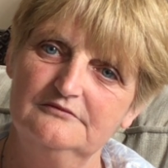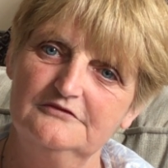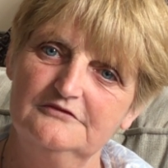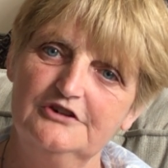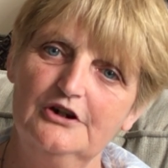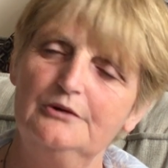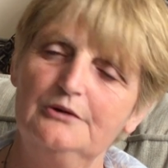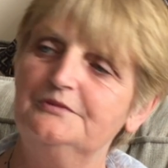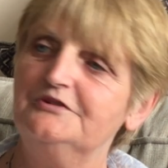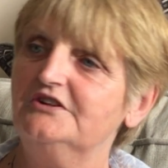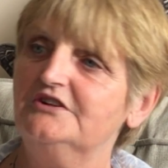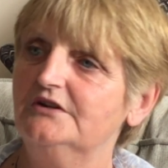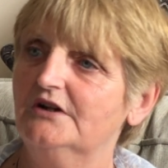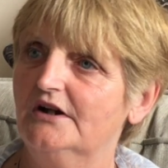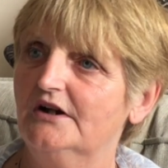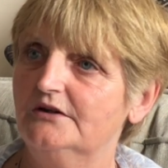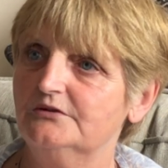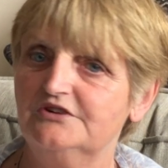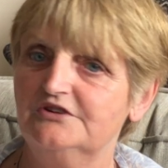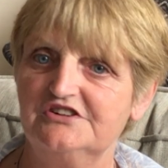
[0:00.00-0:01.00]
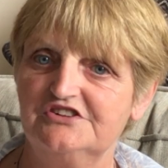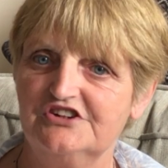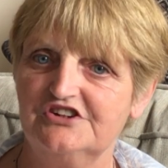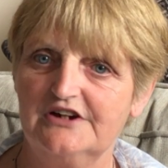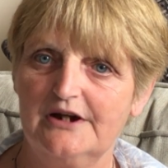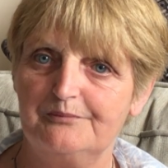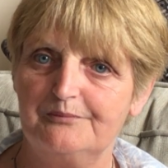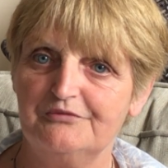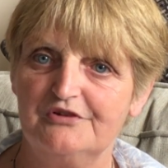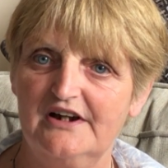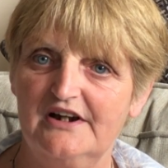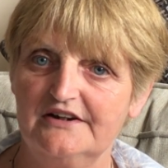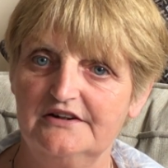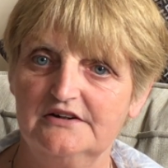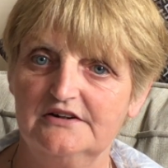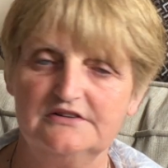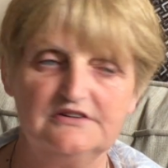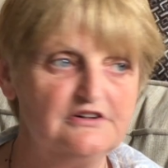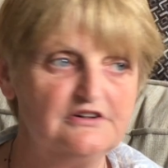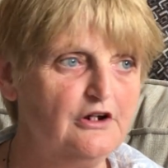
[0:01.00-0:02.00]
How did she get
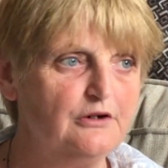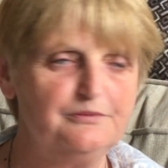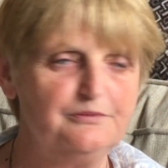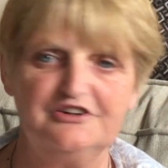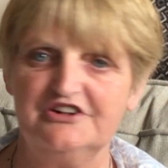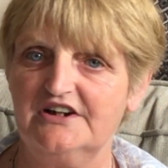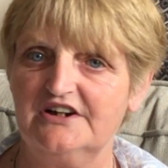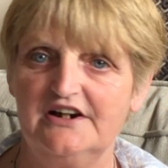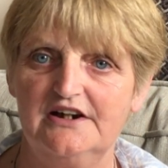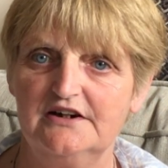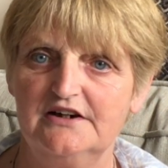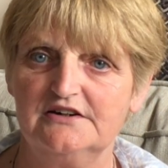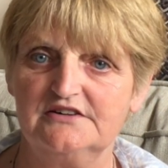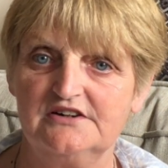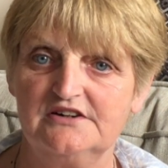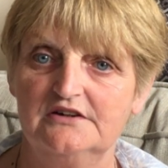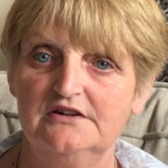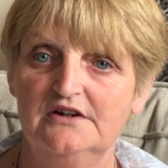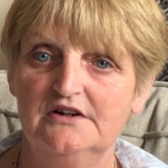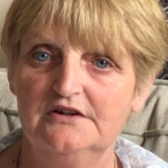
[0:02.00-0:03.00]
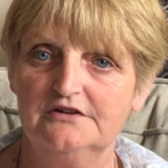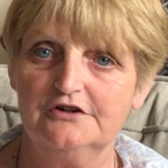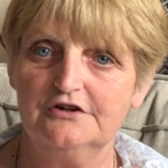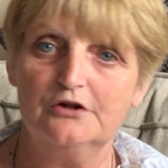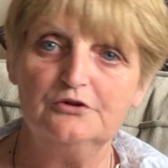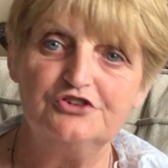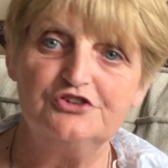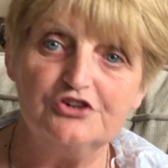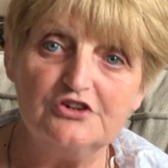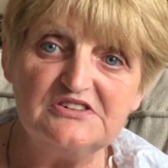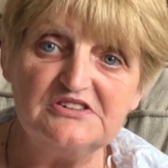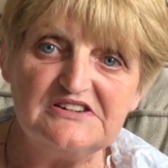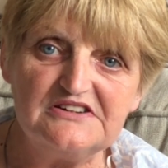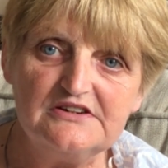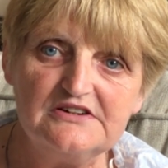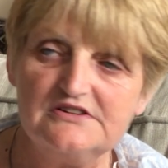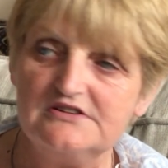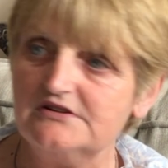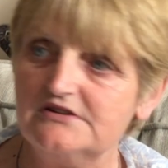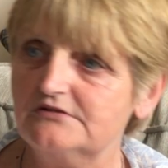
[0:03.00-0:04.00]
pregnant? Nobody cared. No
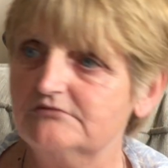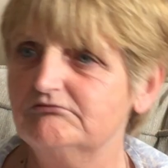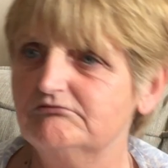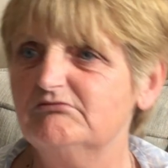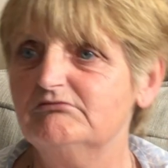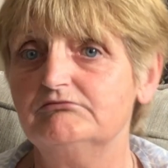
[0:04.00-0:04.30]
justice.